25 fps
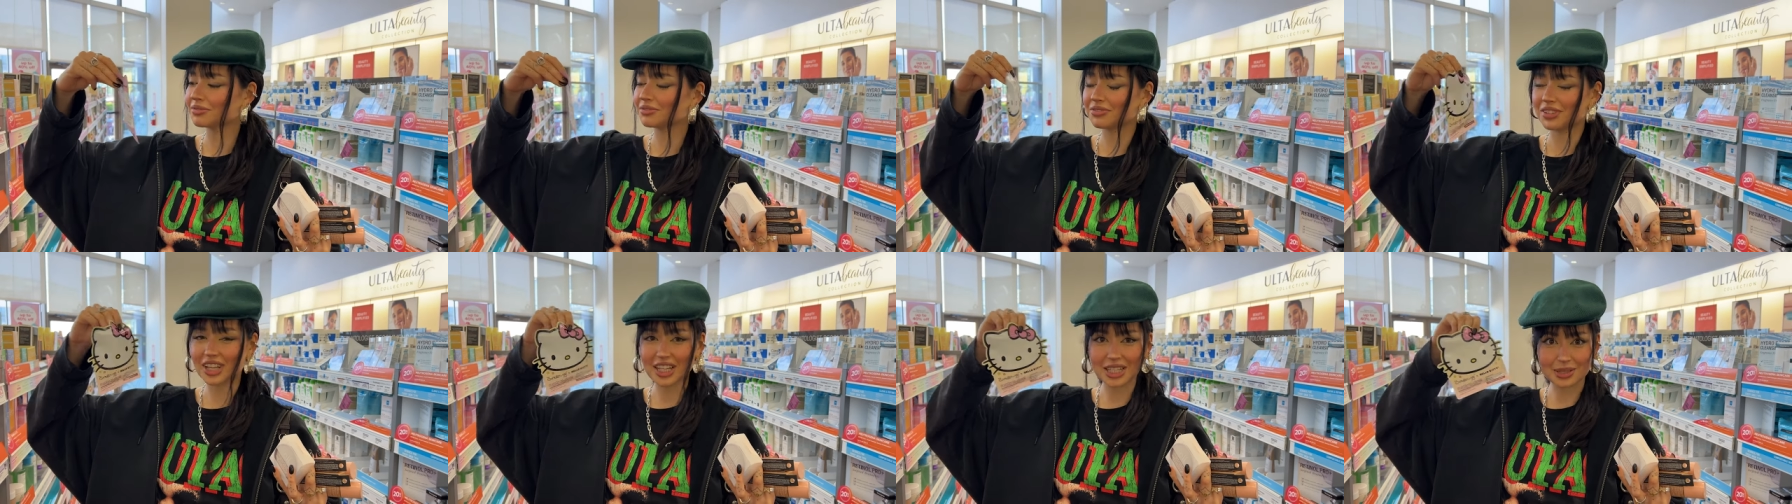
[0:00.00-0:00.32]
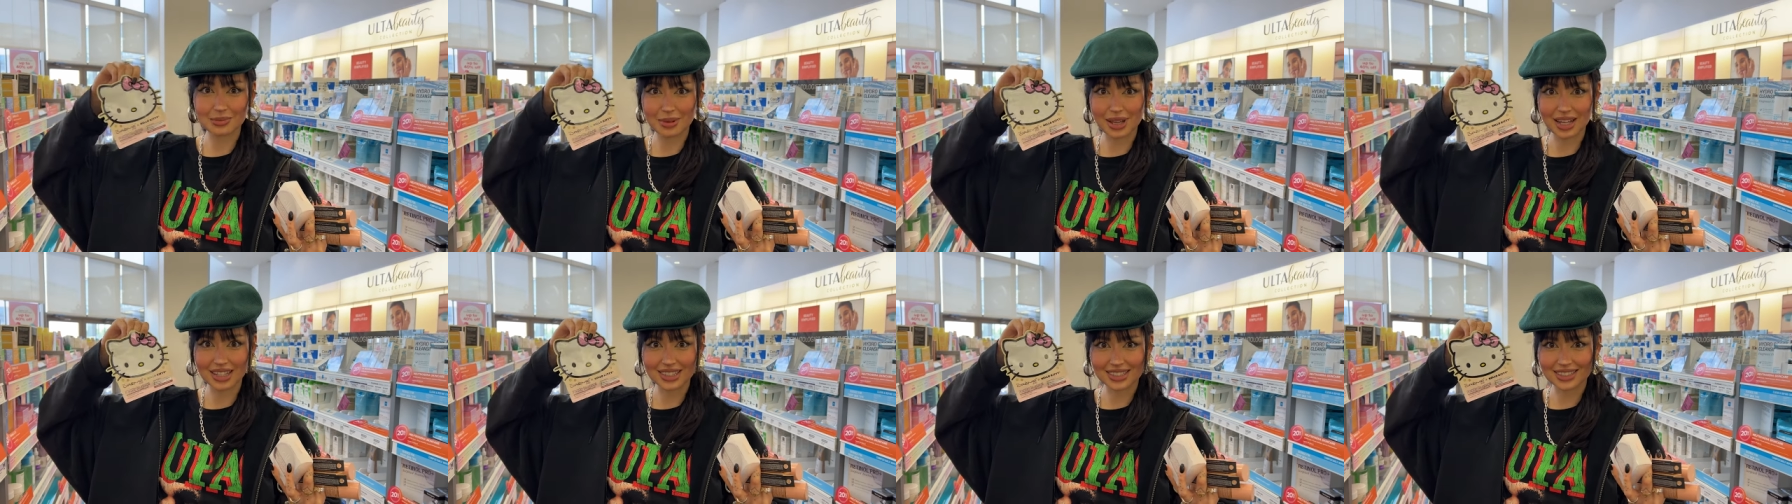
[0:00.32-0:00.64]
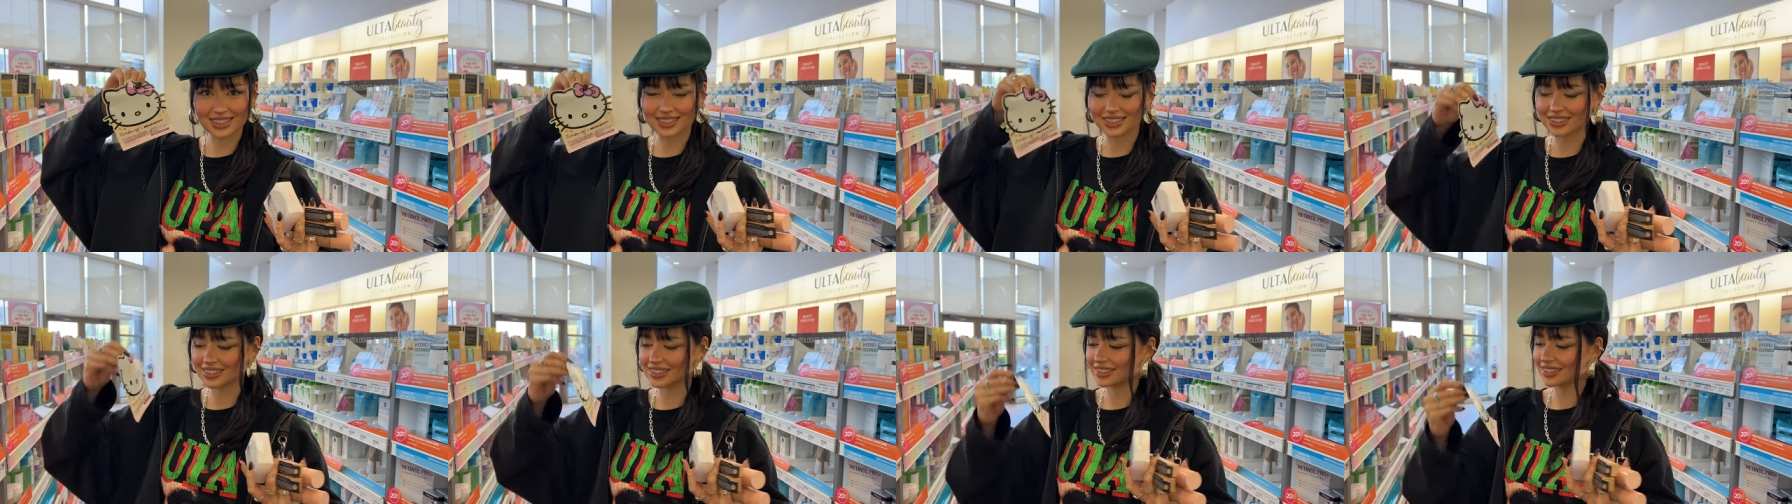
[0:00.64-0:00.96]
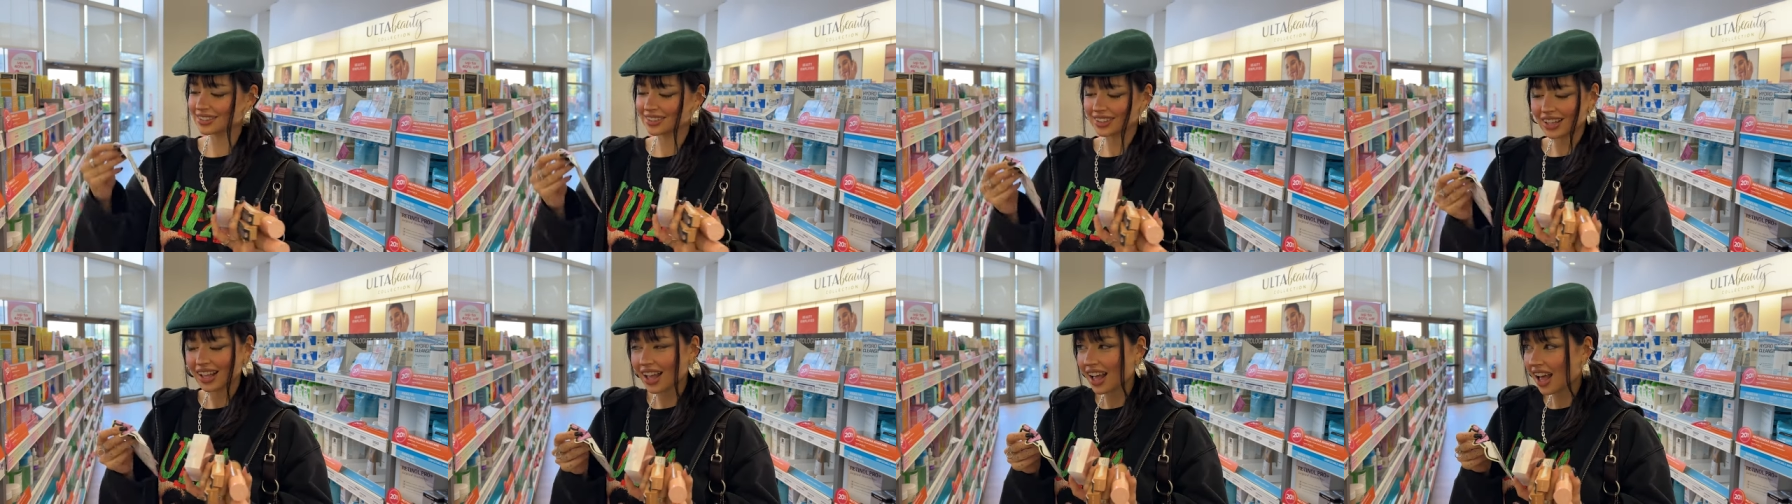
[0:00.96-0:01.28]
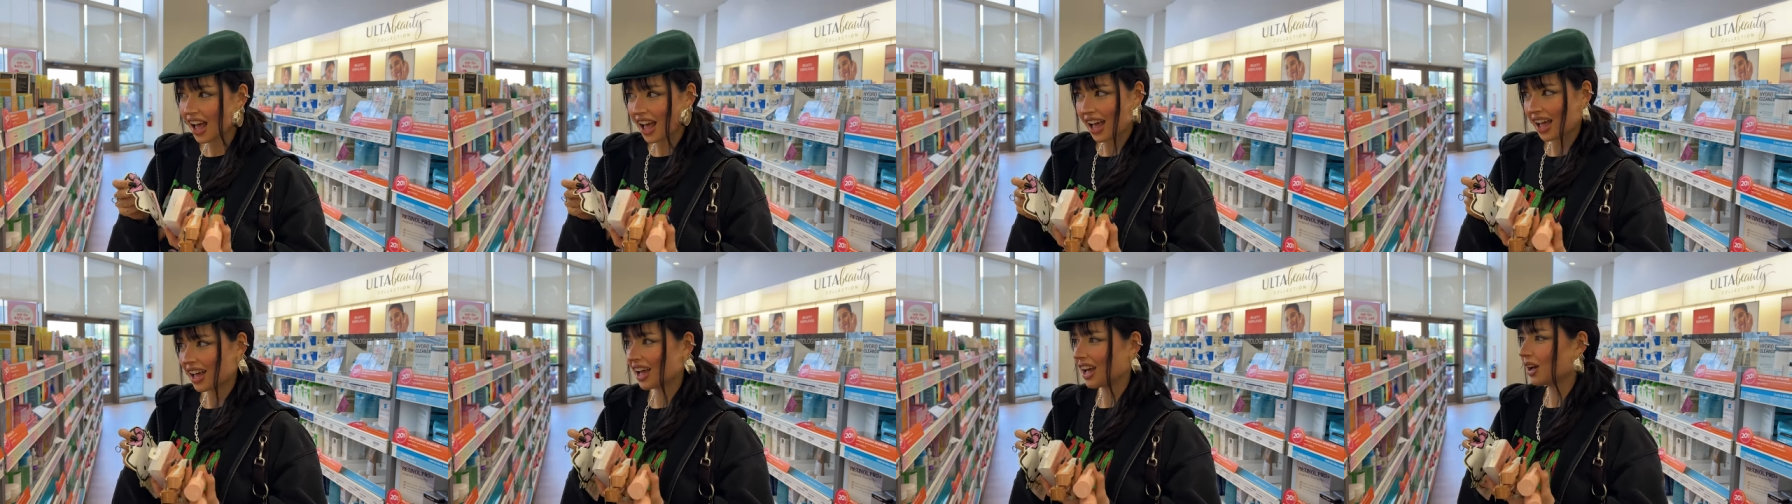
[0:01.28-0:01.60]
face mask.
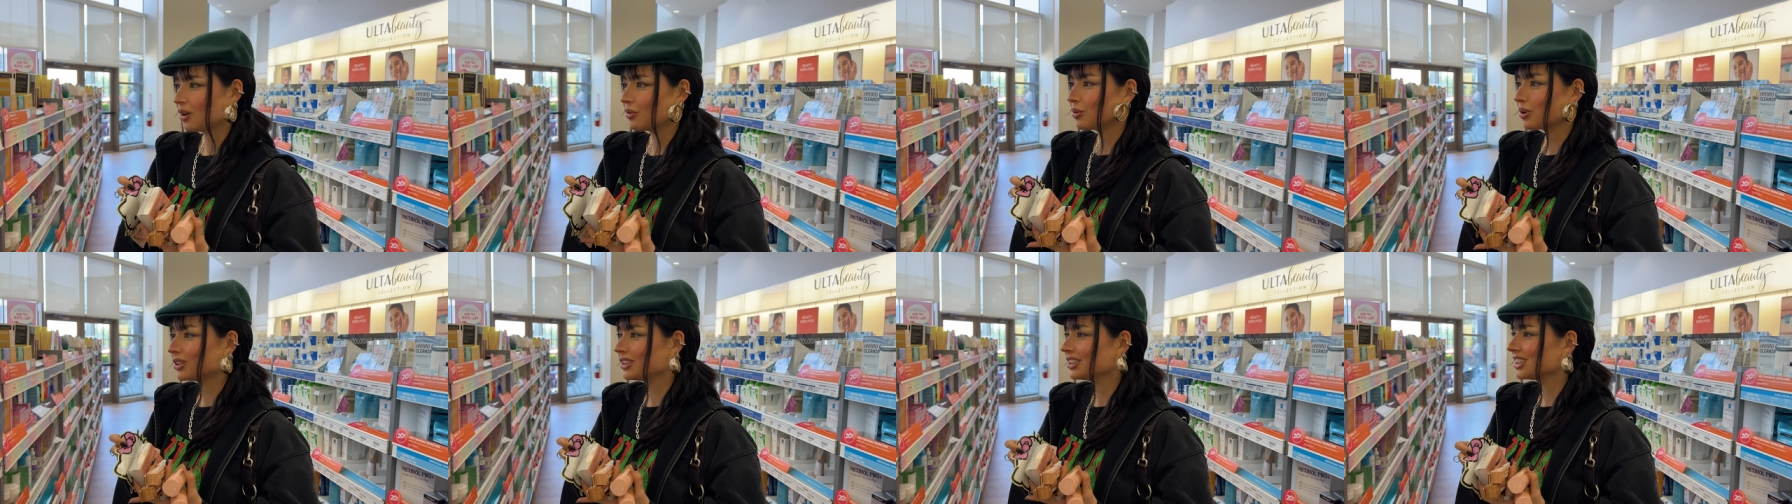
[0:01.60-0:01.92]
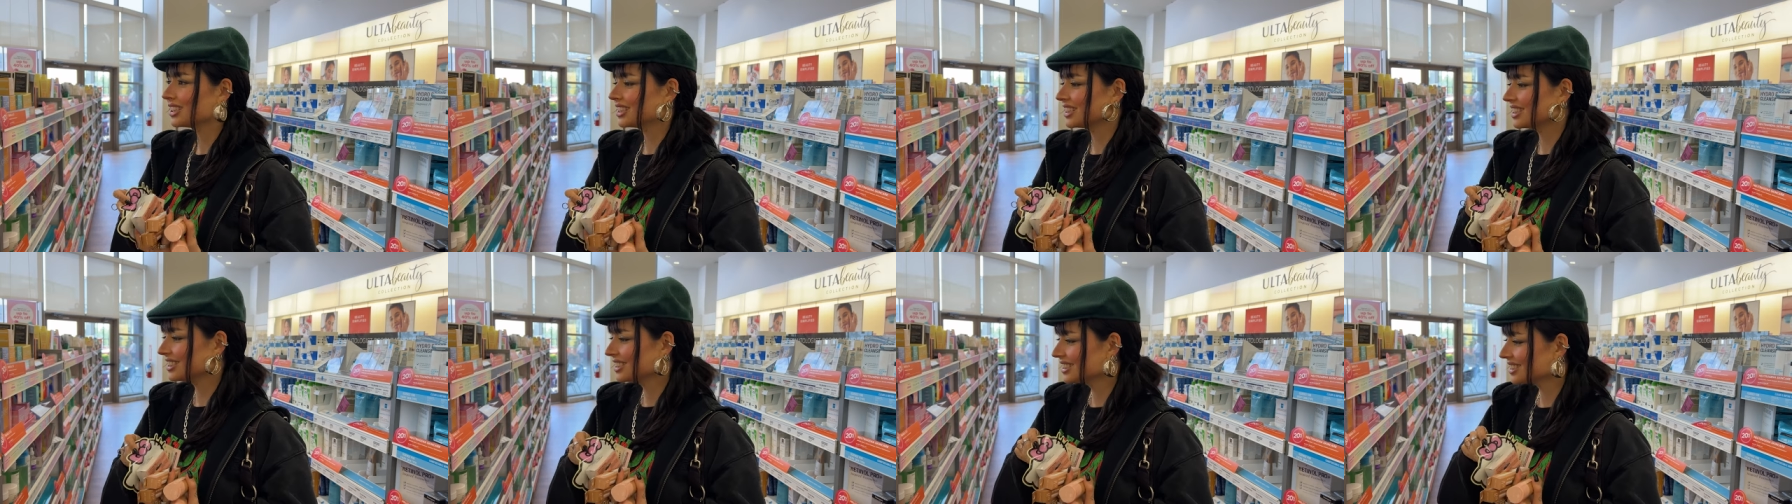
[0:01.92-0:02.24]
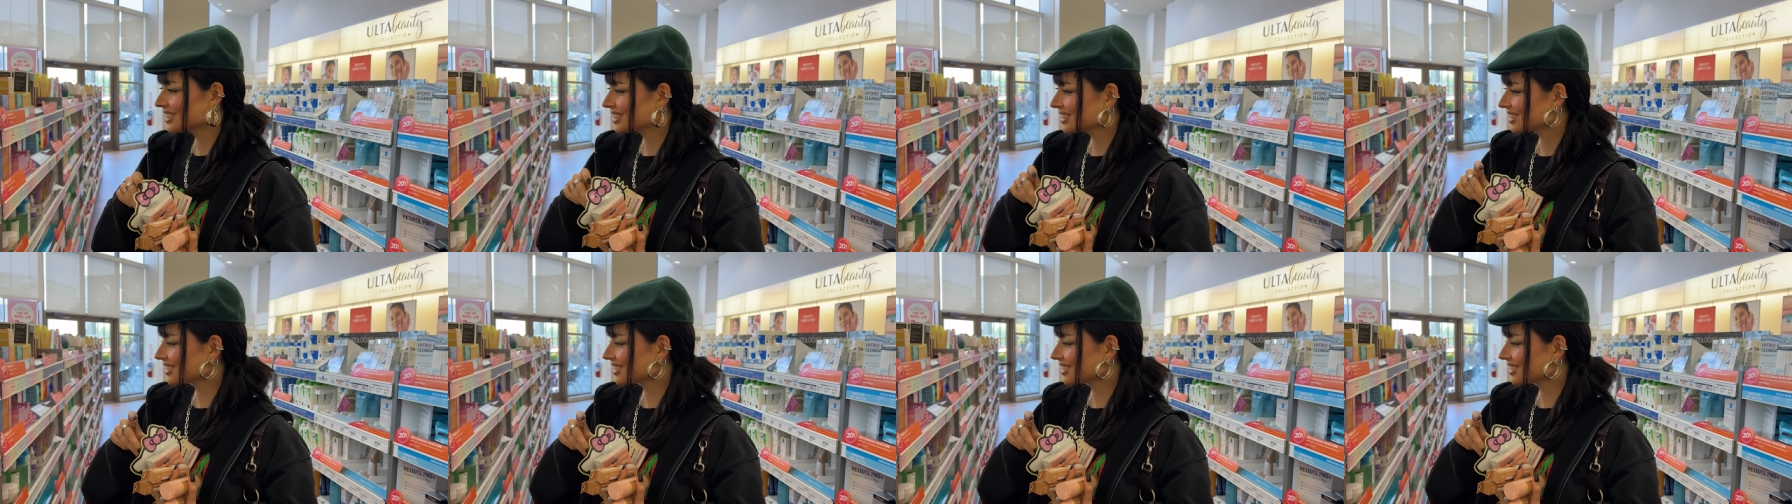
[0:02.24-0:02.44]
I want this.